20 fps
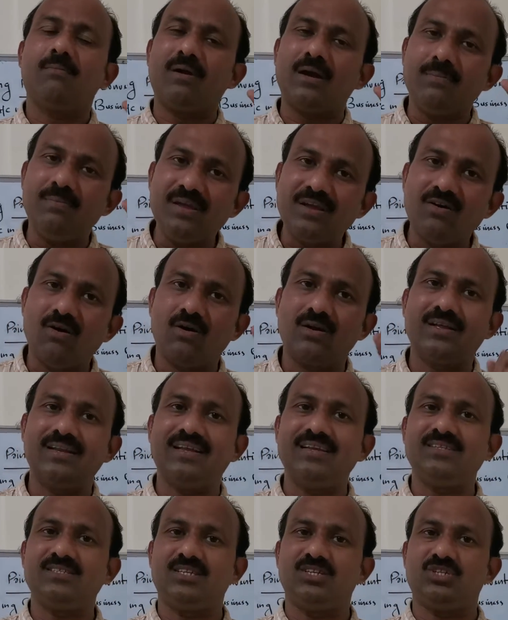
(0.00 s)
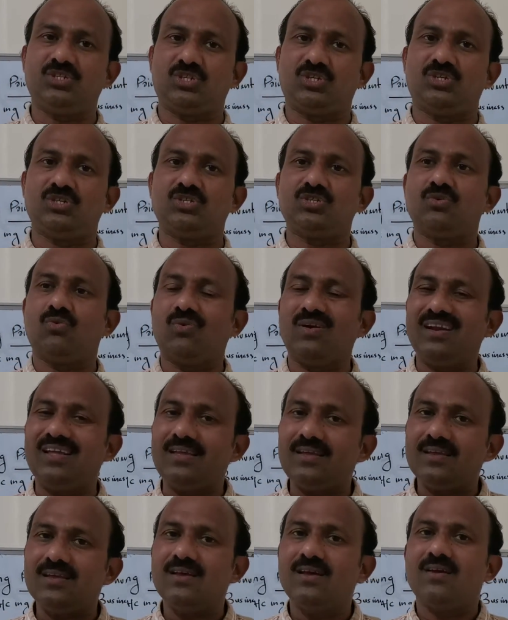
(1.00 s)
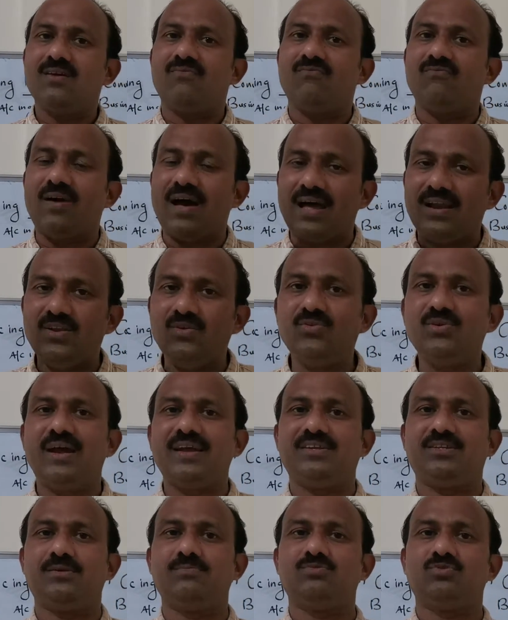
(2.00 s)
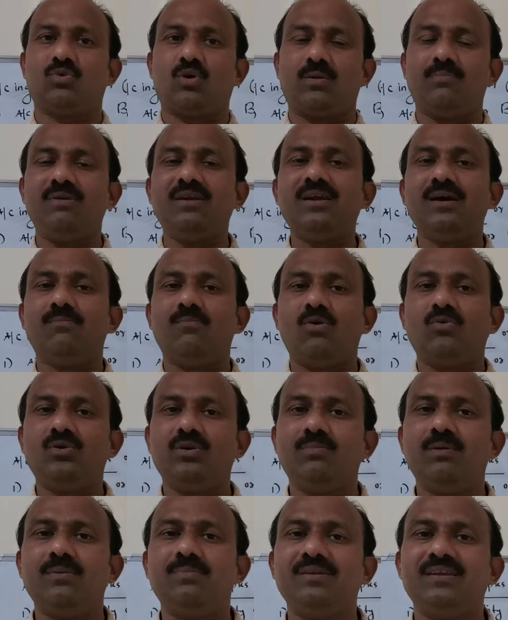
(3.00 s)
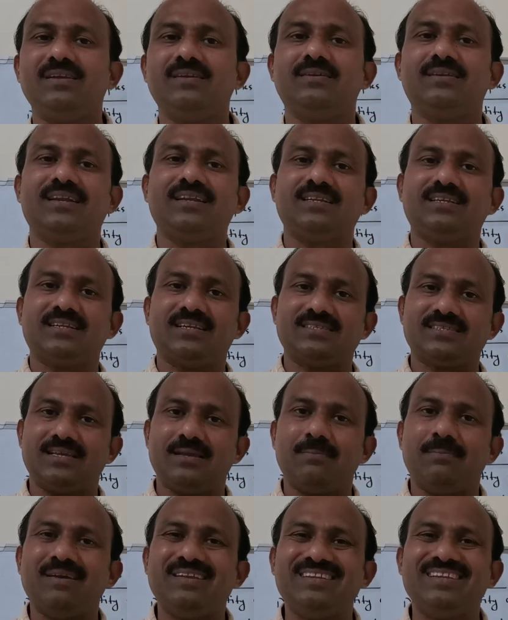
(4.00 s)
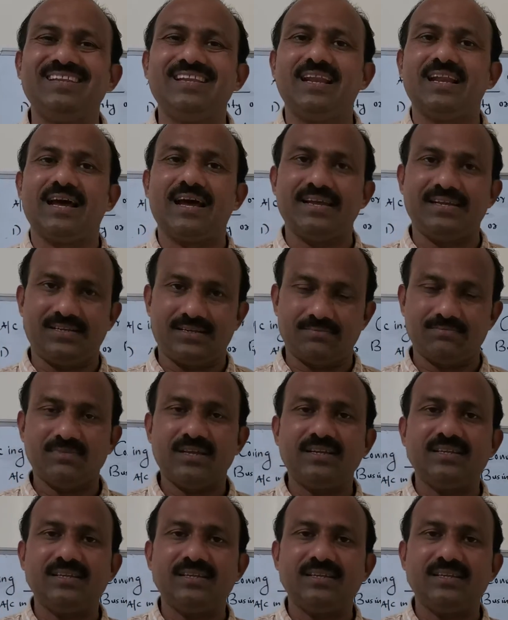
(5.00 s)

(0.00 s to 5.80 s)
But big organizations, only valued items or big amount will be treated as a material item.